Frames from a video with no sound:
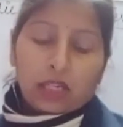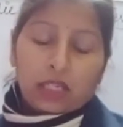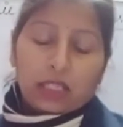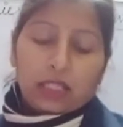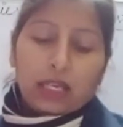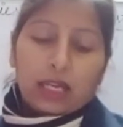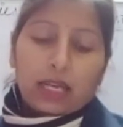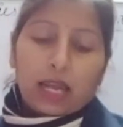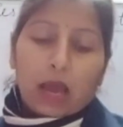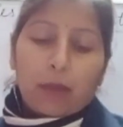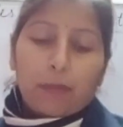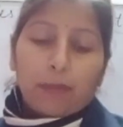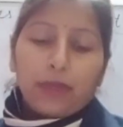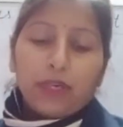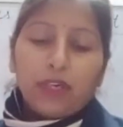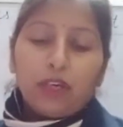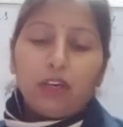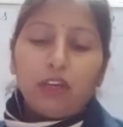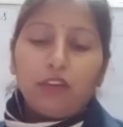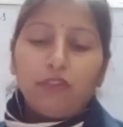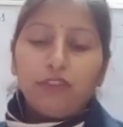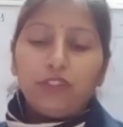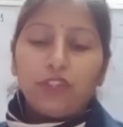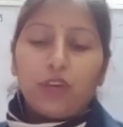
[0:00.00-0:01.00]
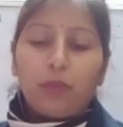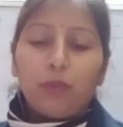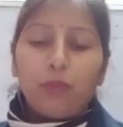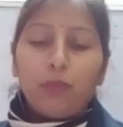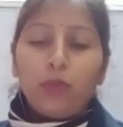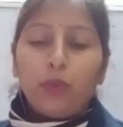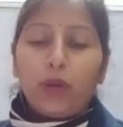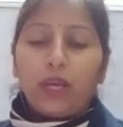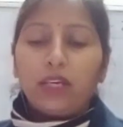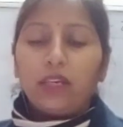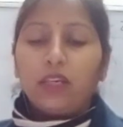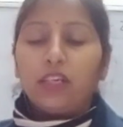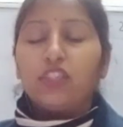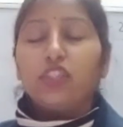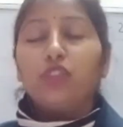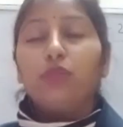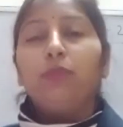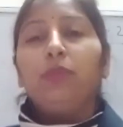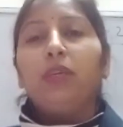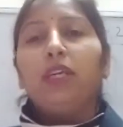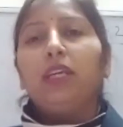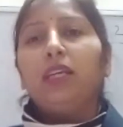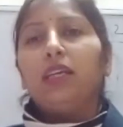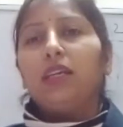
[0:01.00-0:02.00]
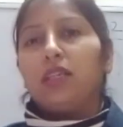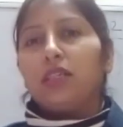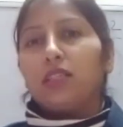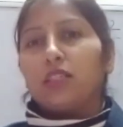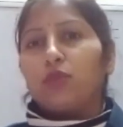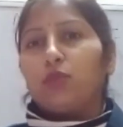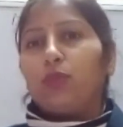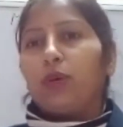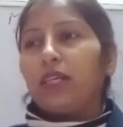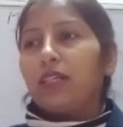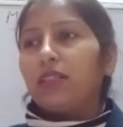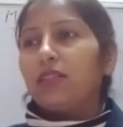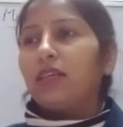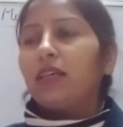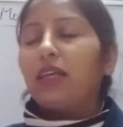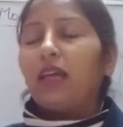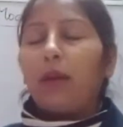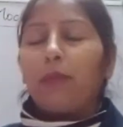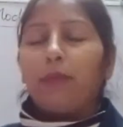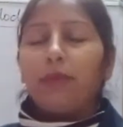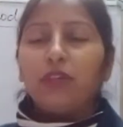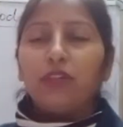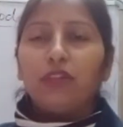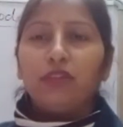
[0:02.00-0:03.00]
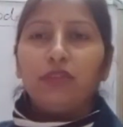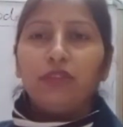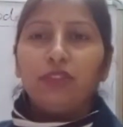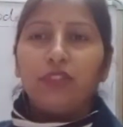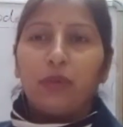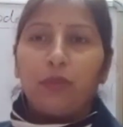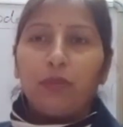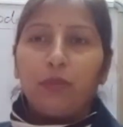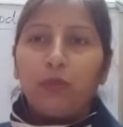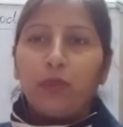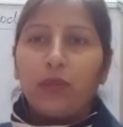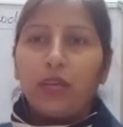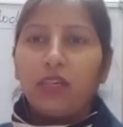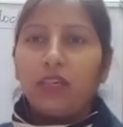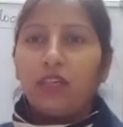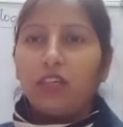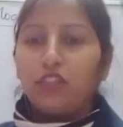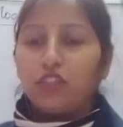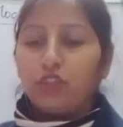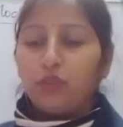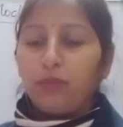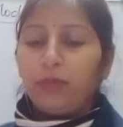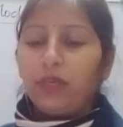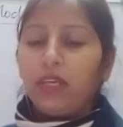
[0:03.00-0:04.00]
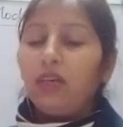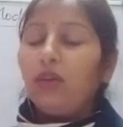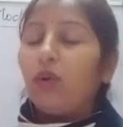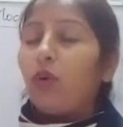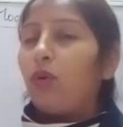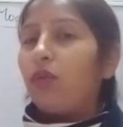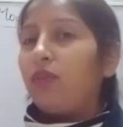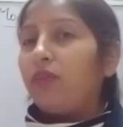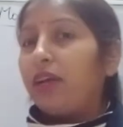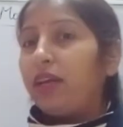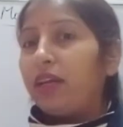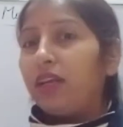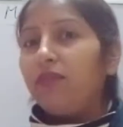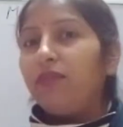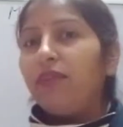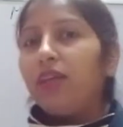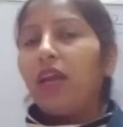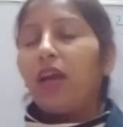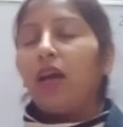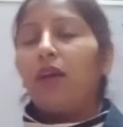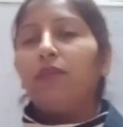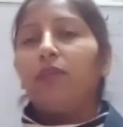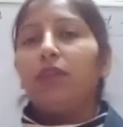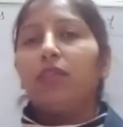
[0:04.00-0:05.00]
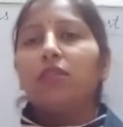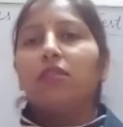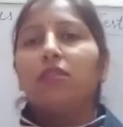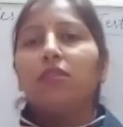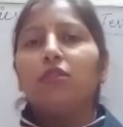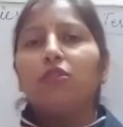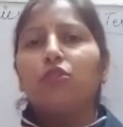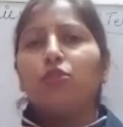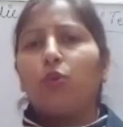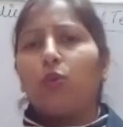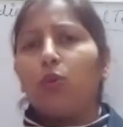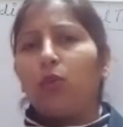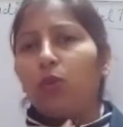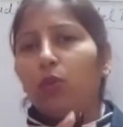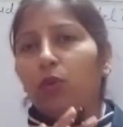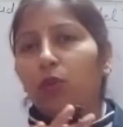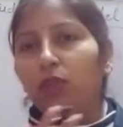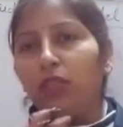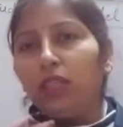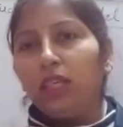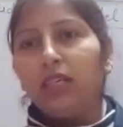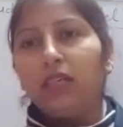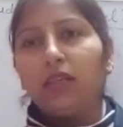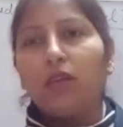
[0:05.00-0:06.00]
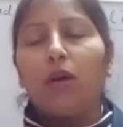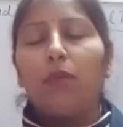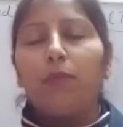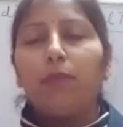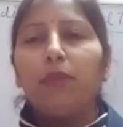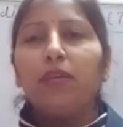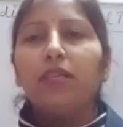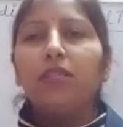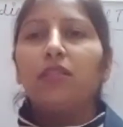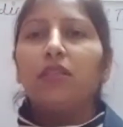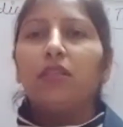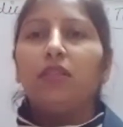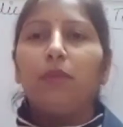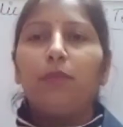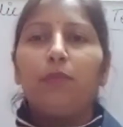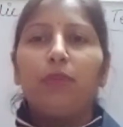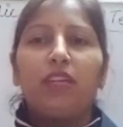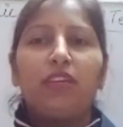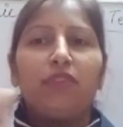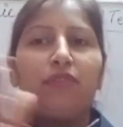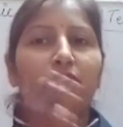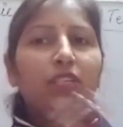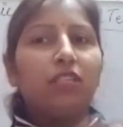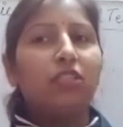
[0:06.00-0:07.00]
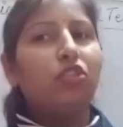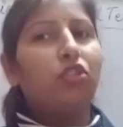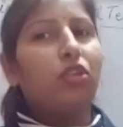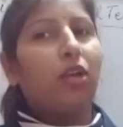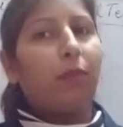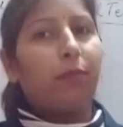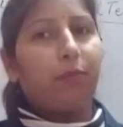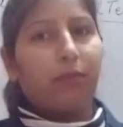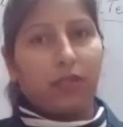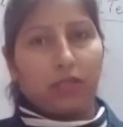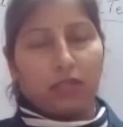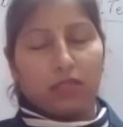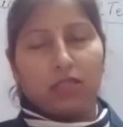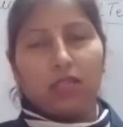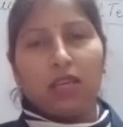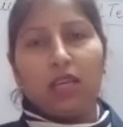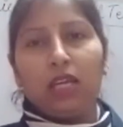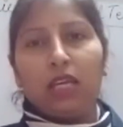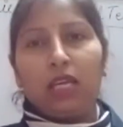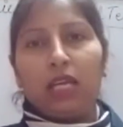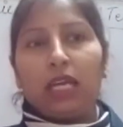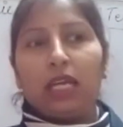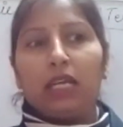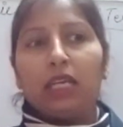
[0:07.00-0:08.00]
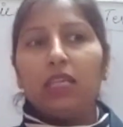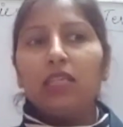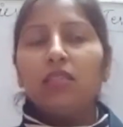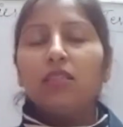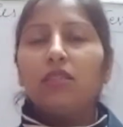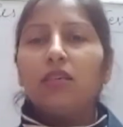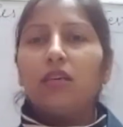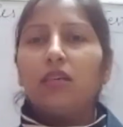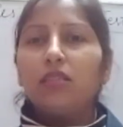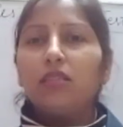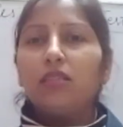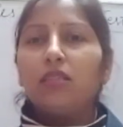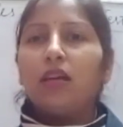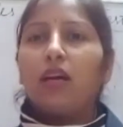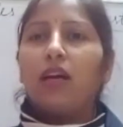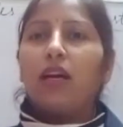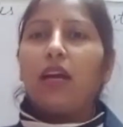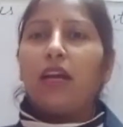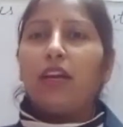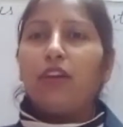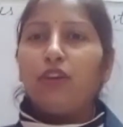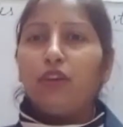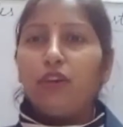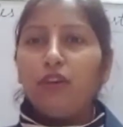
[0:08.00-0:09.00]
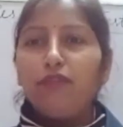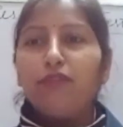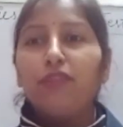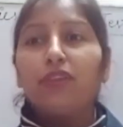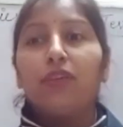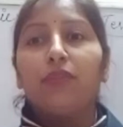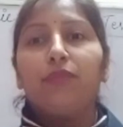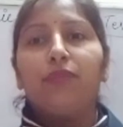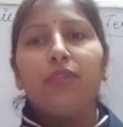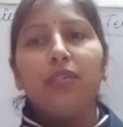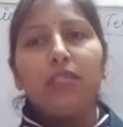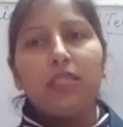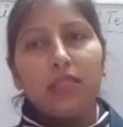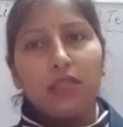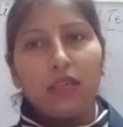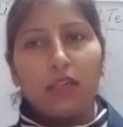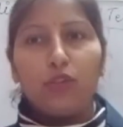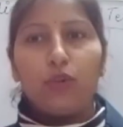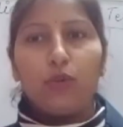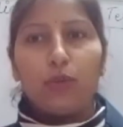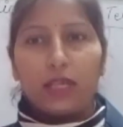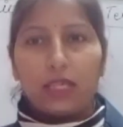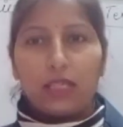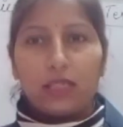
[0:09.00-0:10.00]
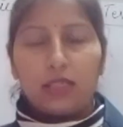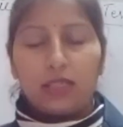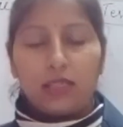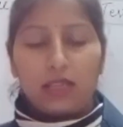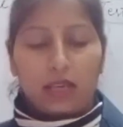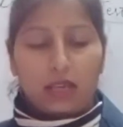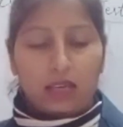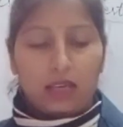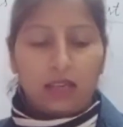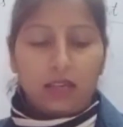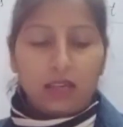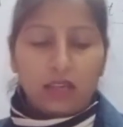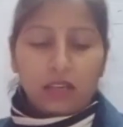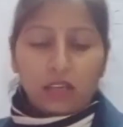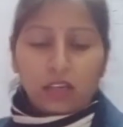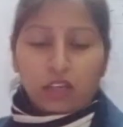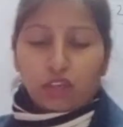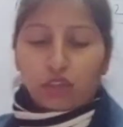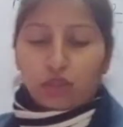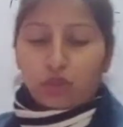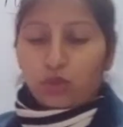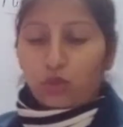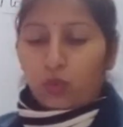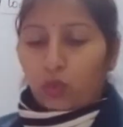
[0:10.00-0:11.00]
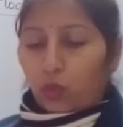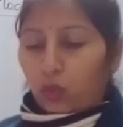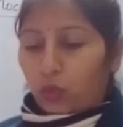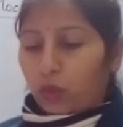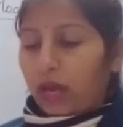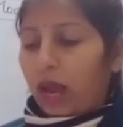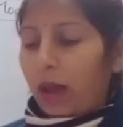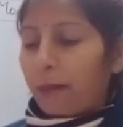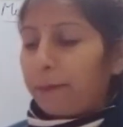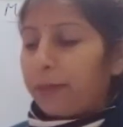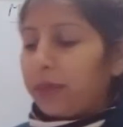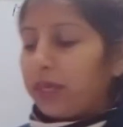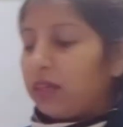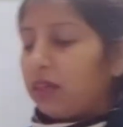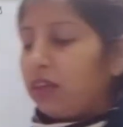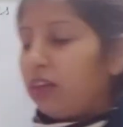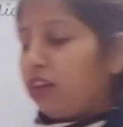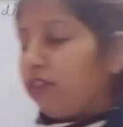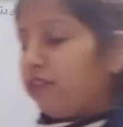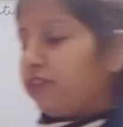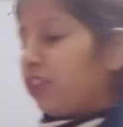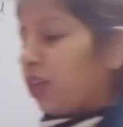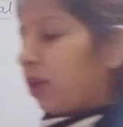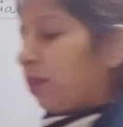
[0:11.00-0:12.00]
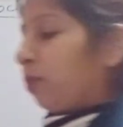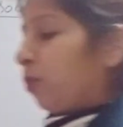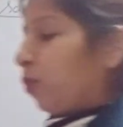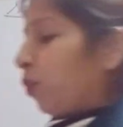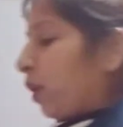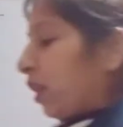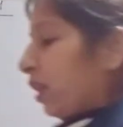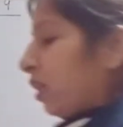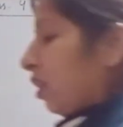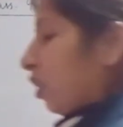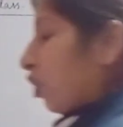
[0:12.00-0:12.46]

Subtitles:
The capital of Jammu and Kashmir is, what is the capital of Jammu and Kashmir? Already we have discussed all the topics in the previous chapters. It is just a kind of revision, you can say. So, capital of Jammu and